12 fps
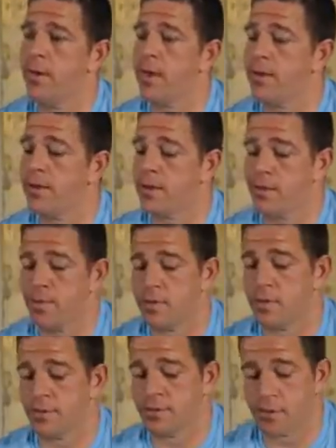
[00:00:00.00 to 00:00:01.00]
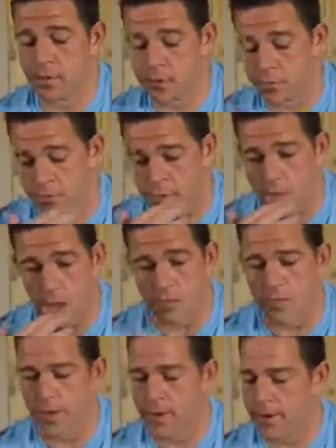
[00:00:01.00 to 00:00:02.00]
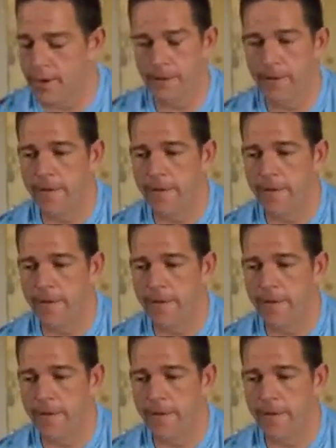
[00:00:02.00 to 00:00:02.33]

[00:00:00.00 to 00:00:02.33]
I catch myself sitting there slobbering